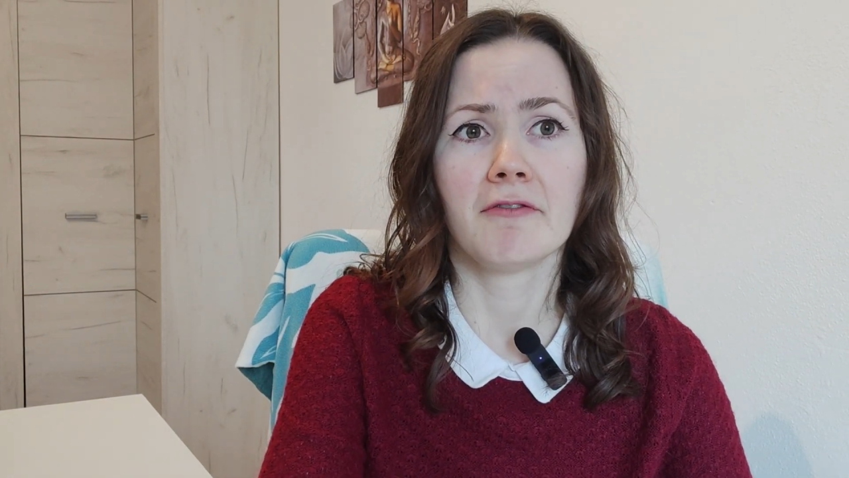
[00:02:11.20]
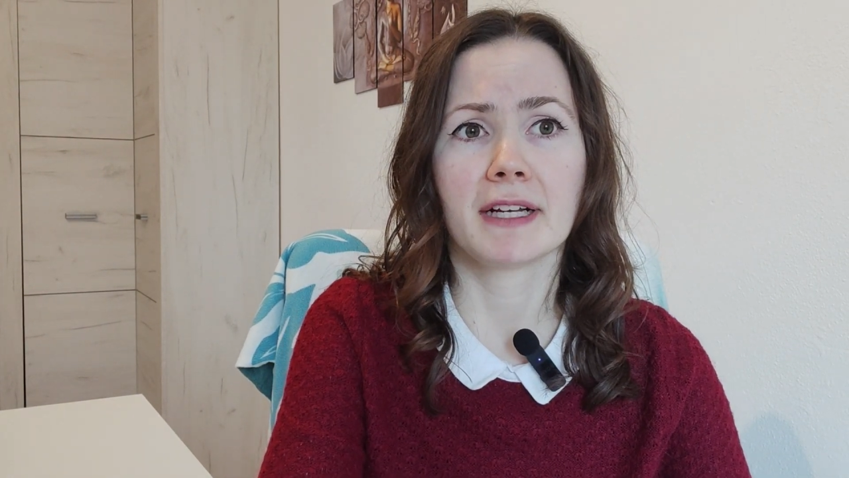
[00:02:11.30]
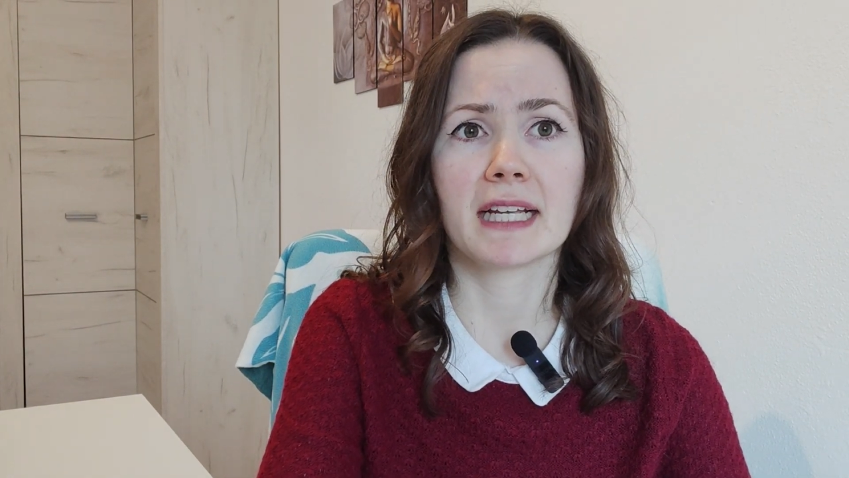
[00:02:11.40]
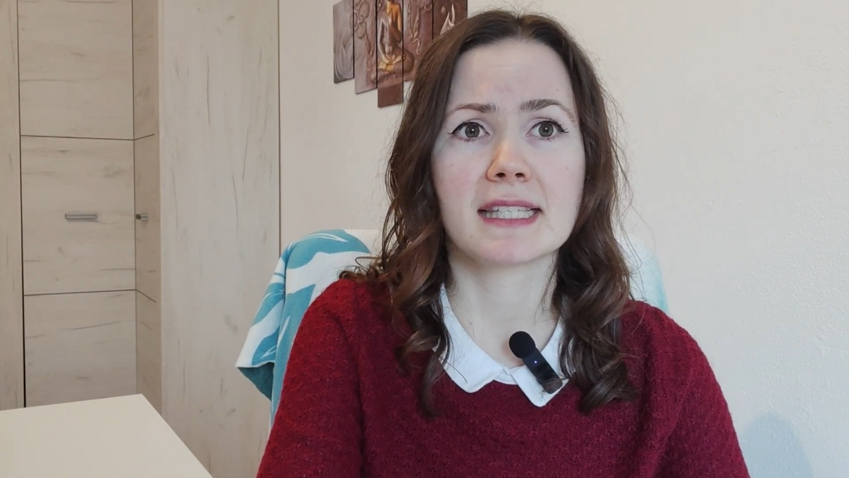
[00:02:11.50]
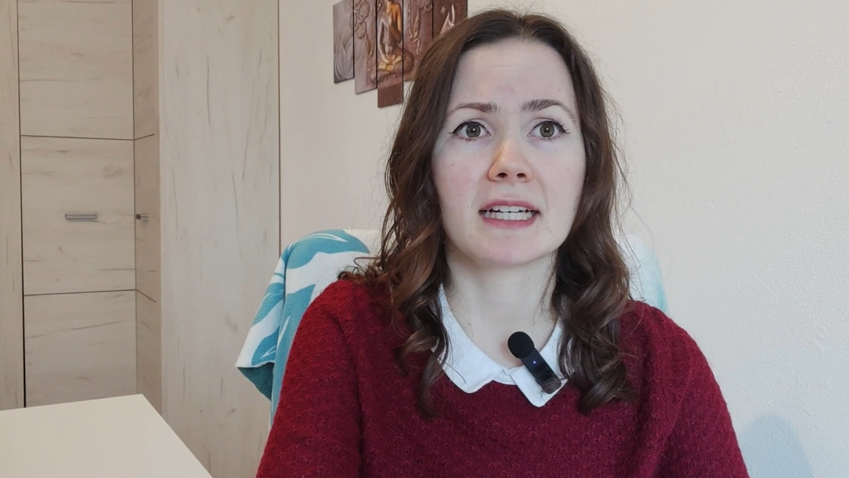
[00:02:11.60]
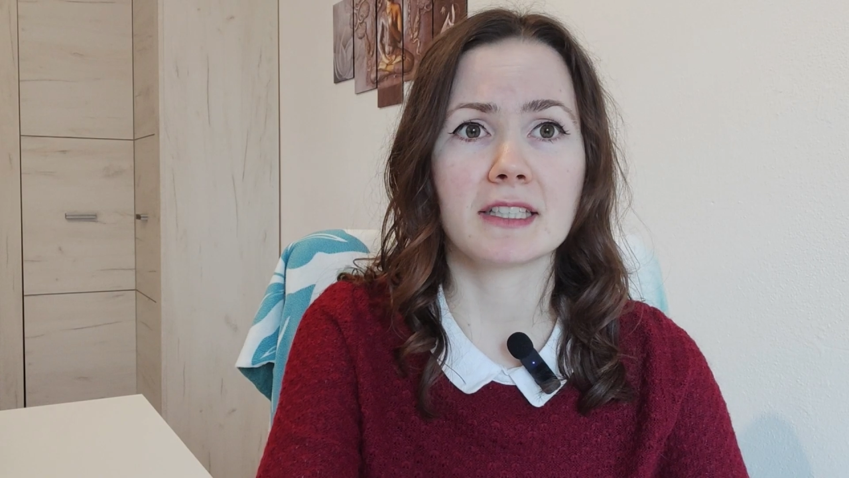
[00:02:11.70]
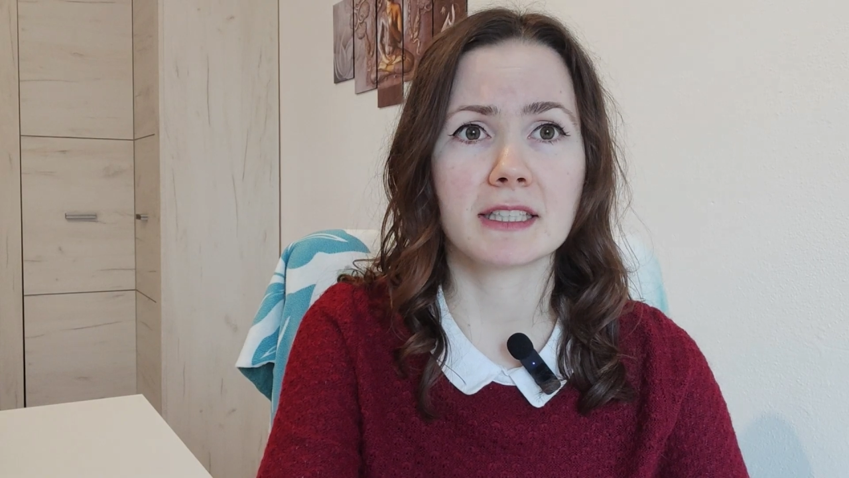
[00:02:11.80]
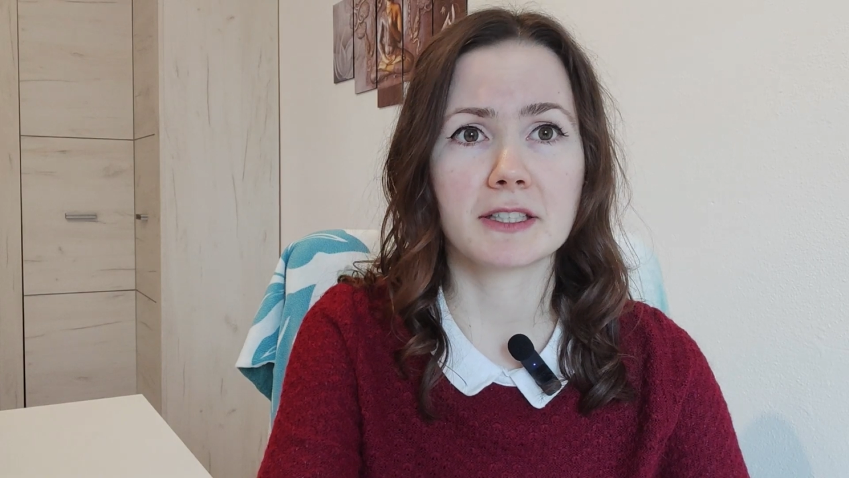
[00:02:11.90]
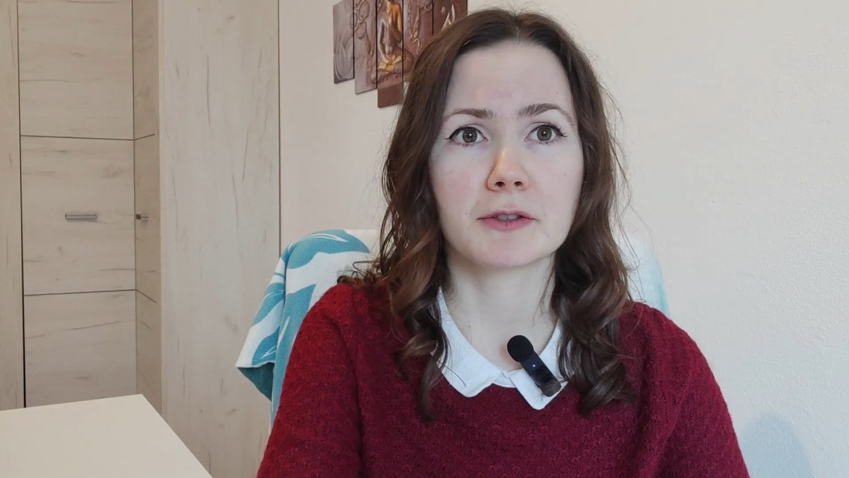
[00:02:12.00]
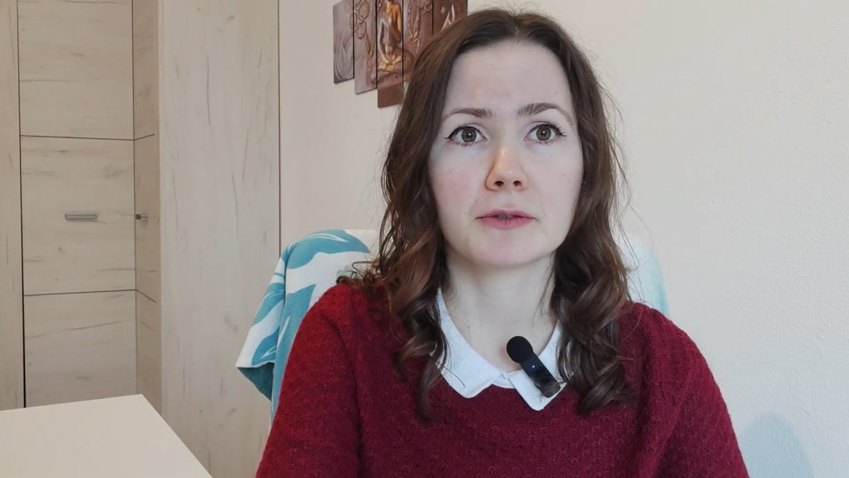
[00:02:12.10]
when I
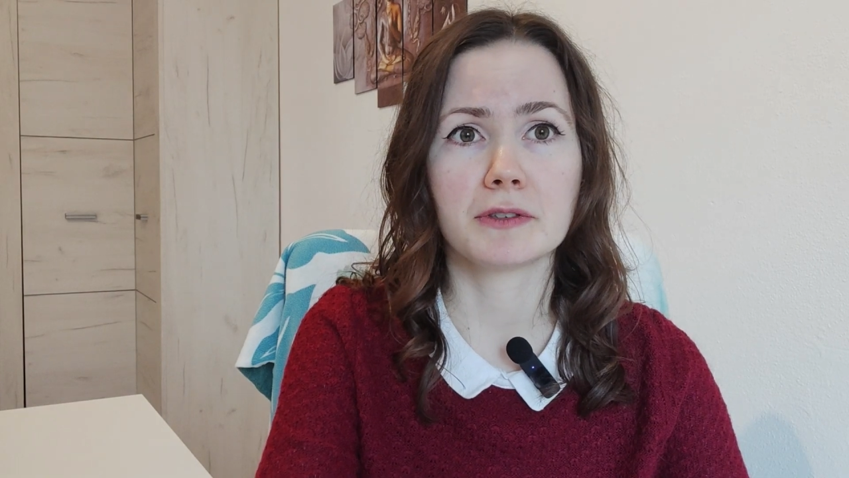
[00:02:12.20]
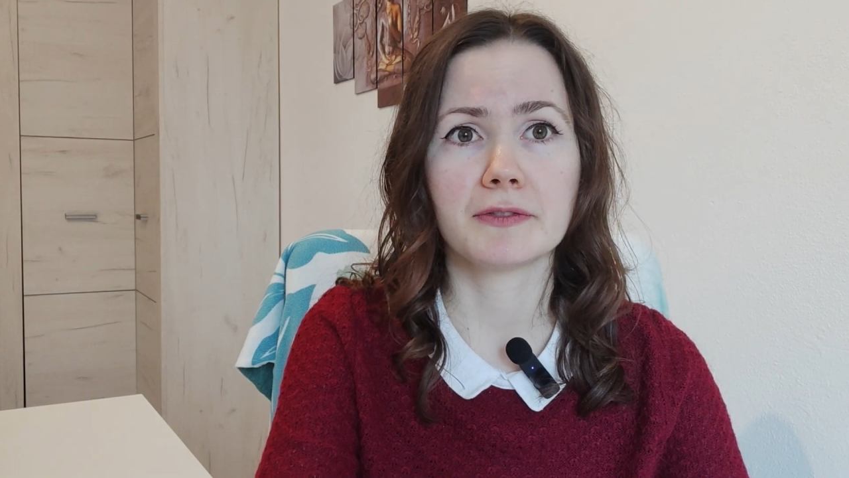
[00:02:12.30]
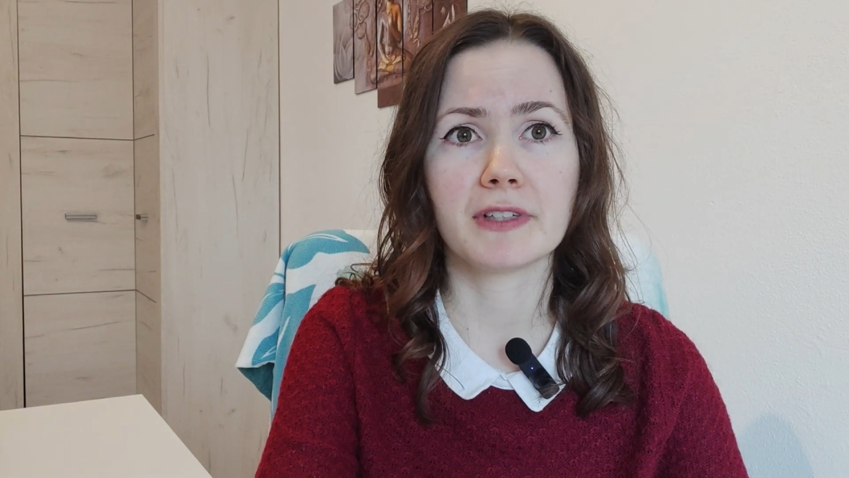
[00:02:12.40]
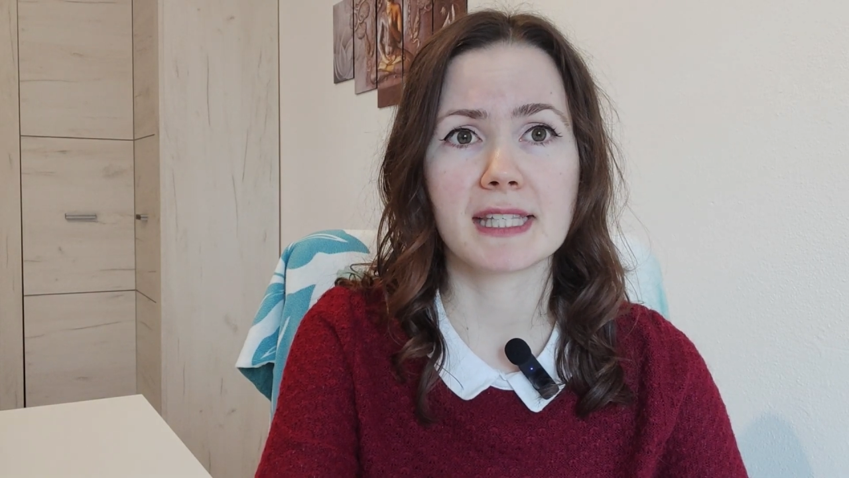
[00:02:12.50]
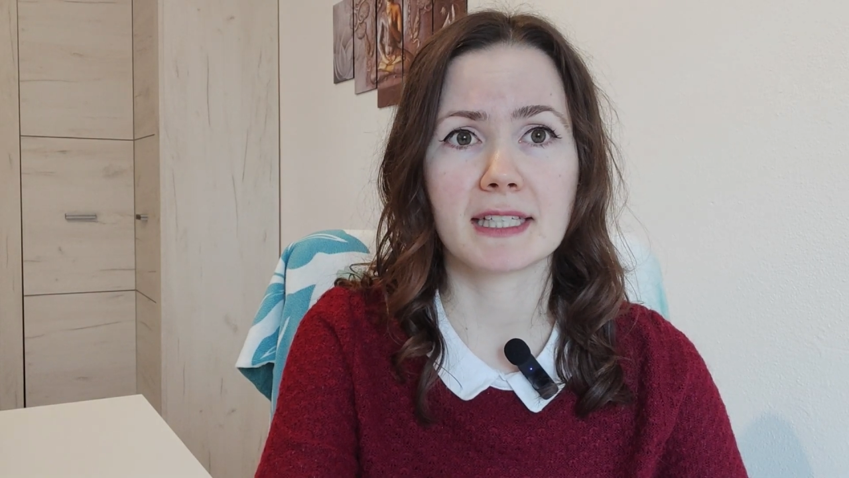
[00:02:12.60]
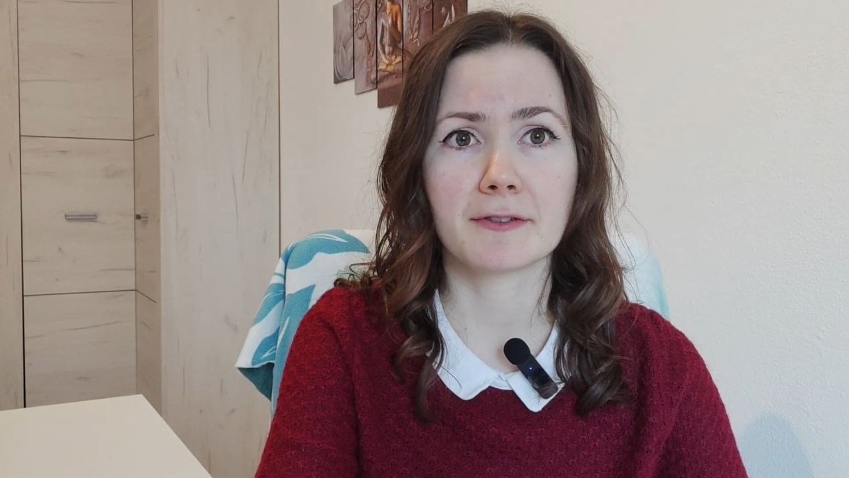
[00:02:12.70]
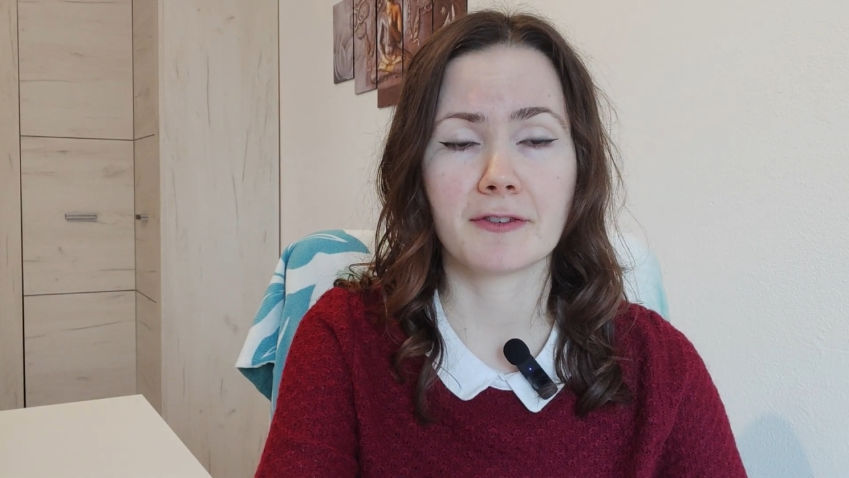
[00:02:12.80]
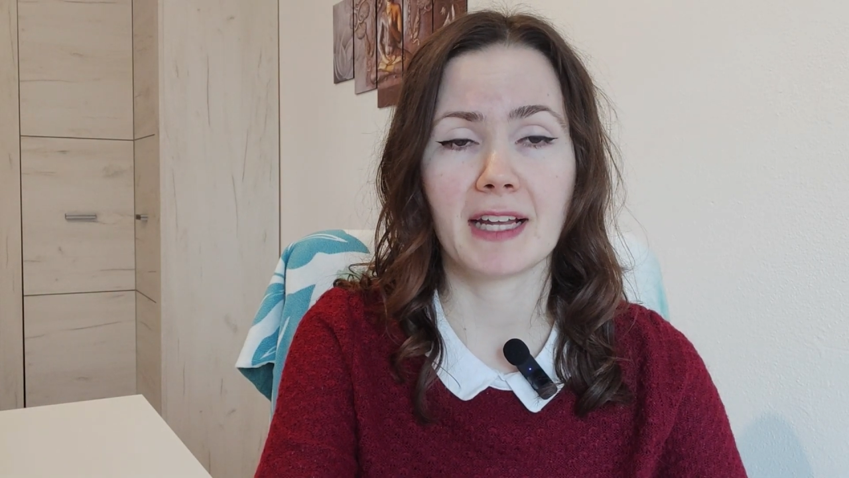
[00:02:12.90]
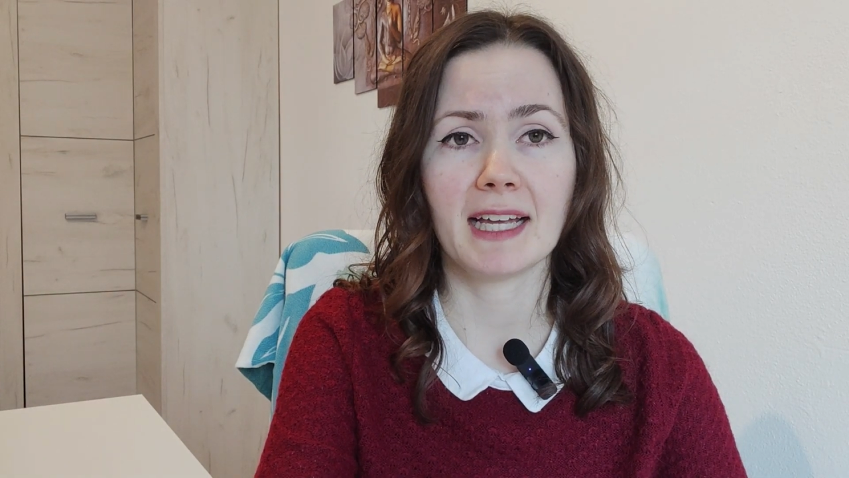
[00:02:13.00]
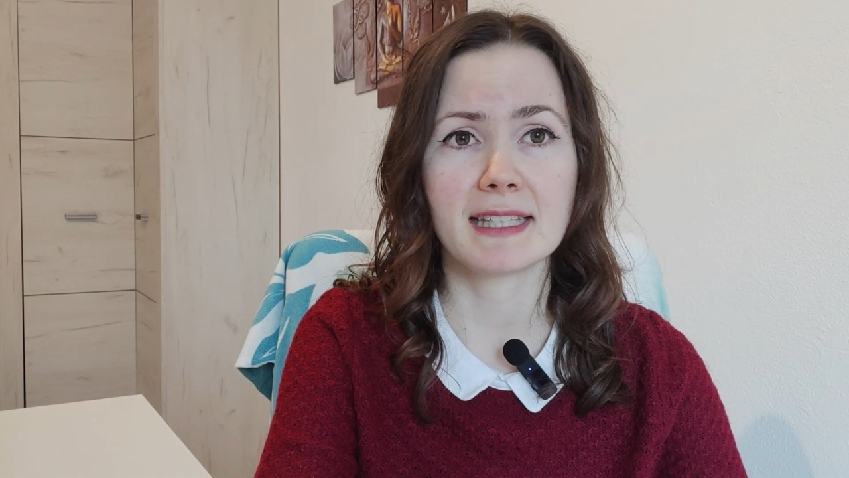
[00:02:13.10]
started to visit
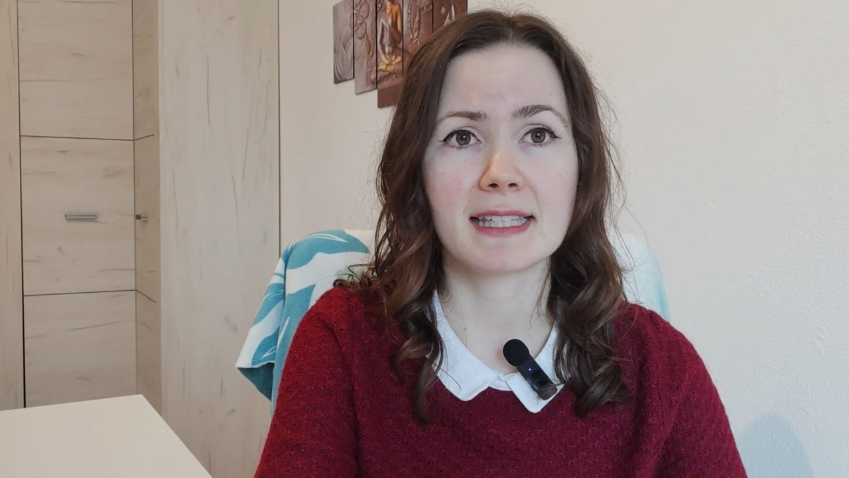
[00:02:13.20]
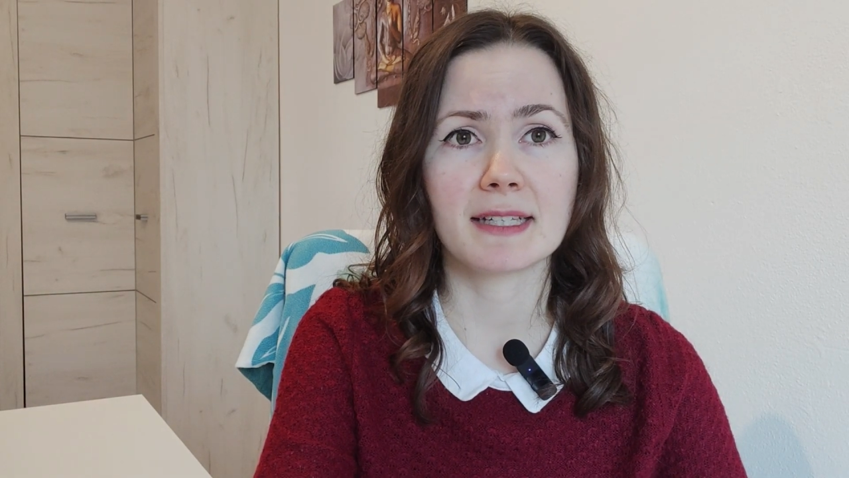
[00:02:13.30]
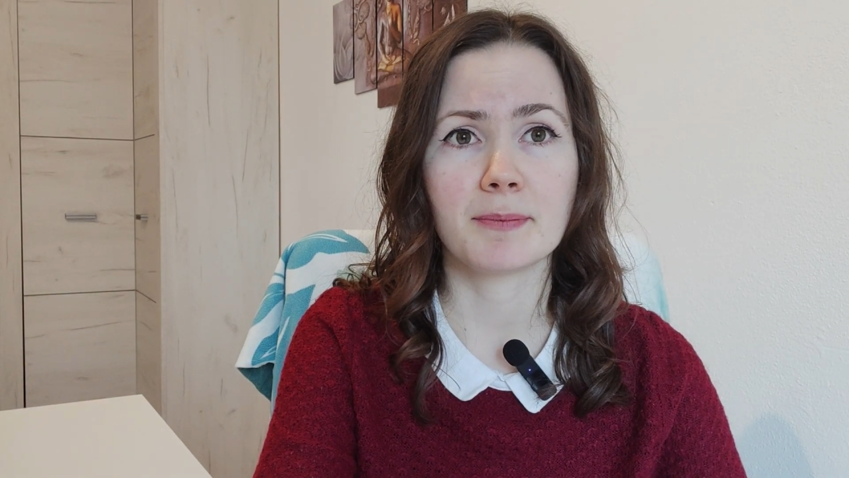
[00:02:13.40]
flats,